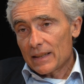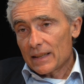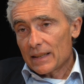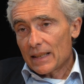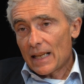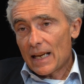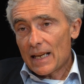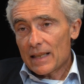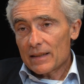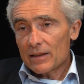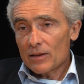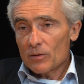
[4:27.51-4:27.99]
in
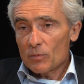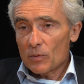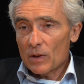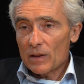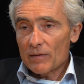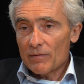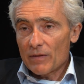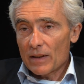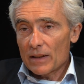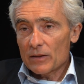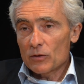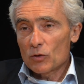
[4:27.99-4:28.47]
hand
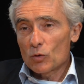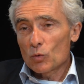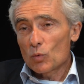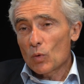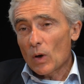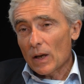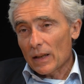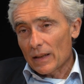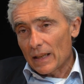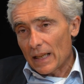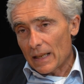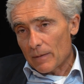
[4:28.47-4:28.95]
with a
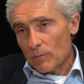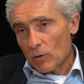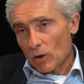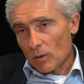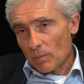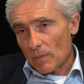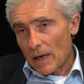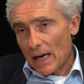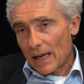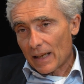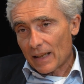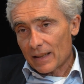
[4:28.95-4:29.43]
dual labor
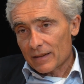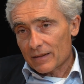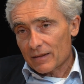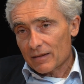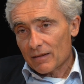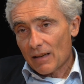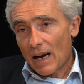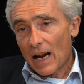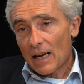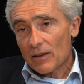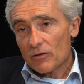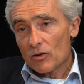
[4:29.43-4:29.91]
market
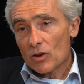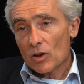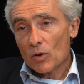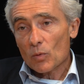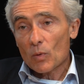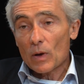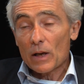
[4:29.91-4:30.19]
structure,